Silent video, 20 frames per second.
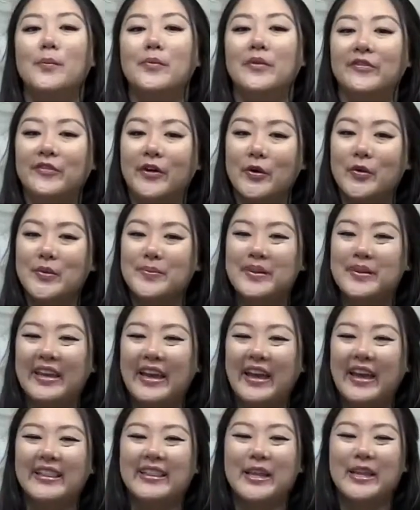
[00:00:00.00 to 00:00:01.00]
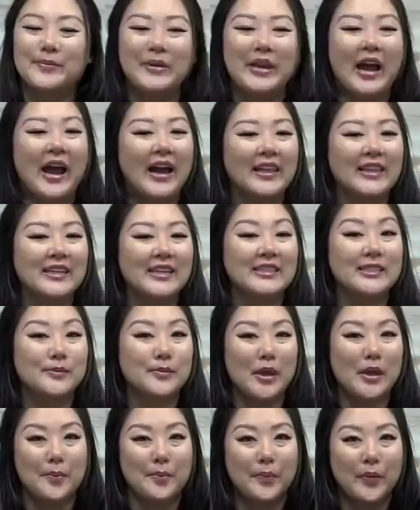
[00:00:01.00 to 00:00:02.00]
Before we begin, let me highlight
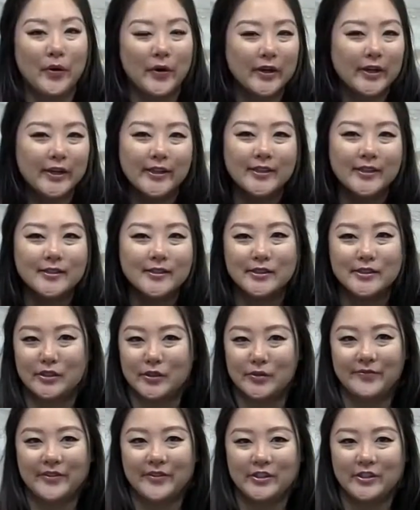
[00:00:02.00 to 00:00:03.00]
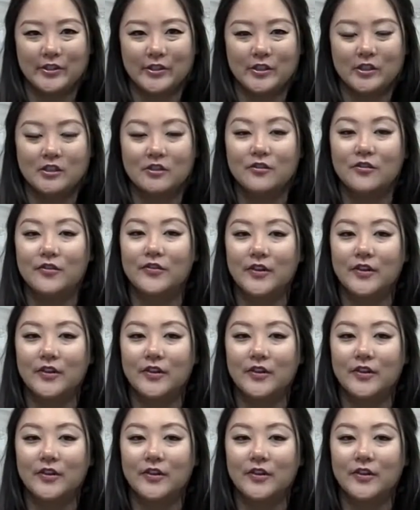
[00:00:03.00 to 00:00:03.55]
some important Zoom features.